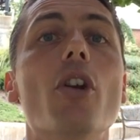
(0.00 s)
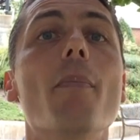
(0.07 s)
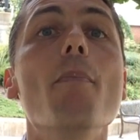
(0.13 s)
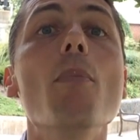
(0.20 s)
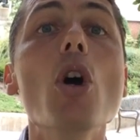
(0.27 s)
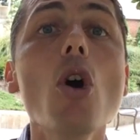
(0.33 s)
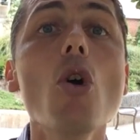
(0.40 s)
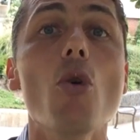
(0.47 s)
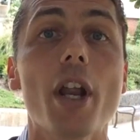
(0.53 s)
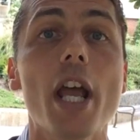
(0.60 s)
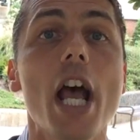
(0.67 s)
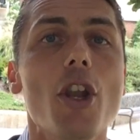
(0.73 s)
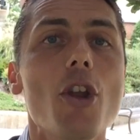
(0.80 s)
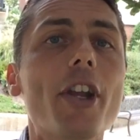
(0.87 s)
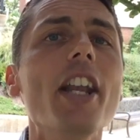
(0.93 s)
your mood.
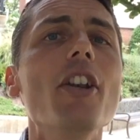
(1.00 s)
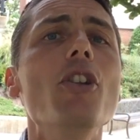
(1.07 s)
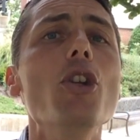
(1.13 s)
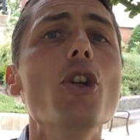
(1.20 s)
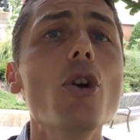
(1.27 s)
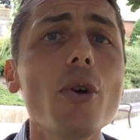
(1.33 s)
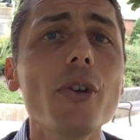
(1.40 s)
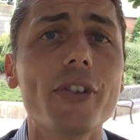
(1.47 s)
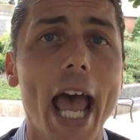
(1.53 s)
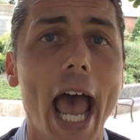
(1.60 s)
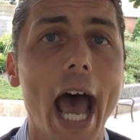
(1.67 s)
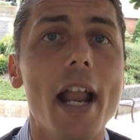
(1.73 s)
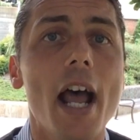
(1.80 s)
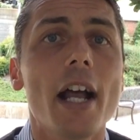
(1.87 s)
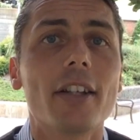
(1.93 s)
You can use
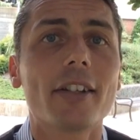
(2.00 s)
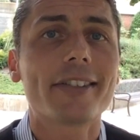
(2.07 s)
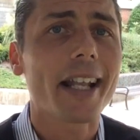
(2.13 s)
that to